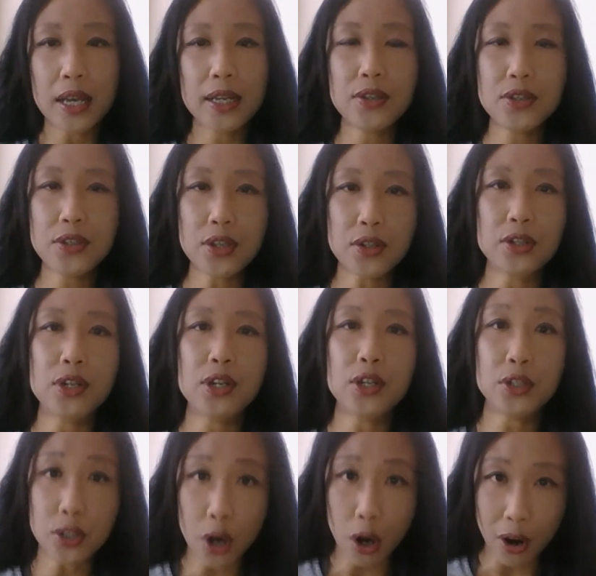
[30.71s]

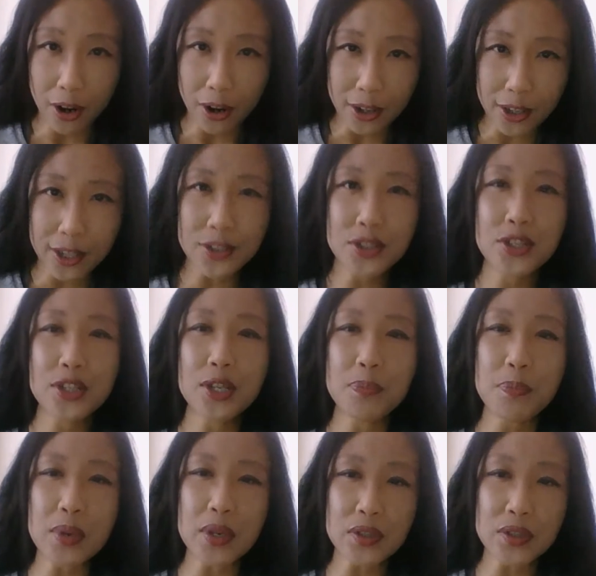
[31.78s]
considered dark,
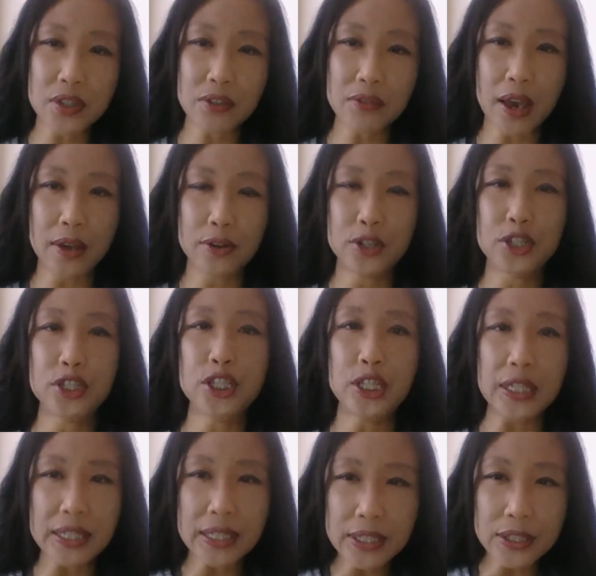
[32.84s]
submissive
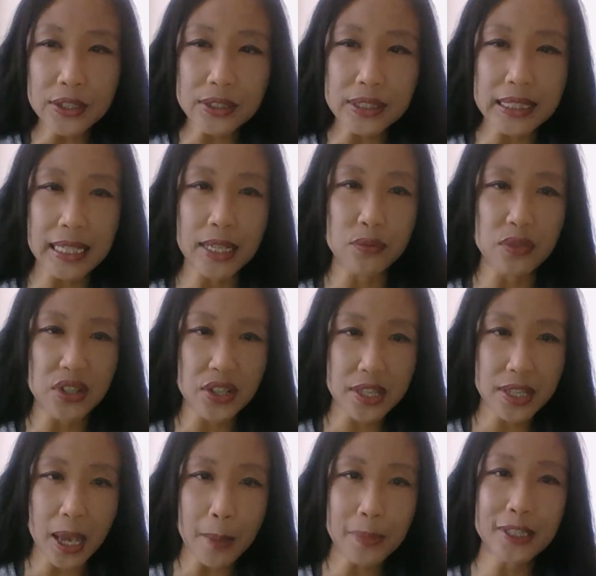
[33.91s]
energy, yielding,
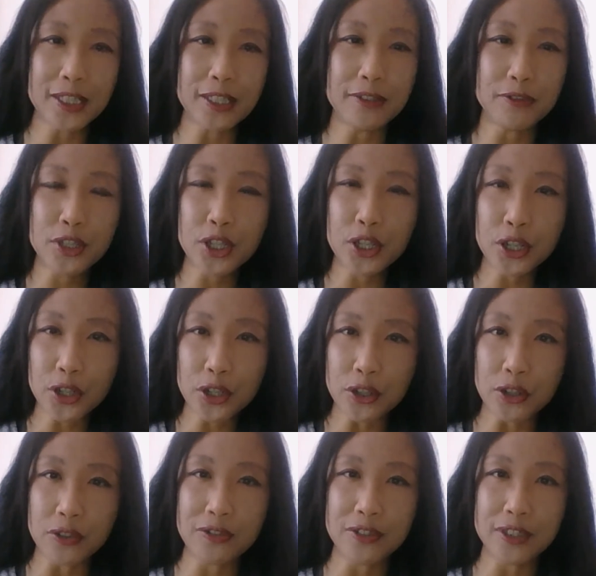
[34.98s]
receptive,
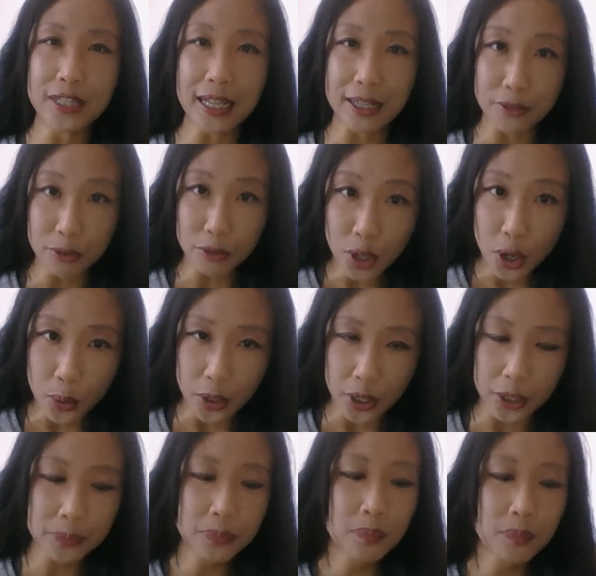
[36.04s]
curved, and lower.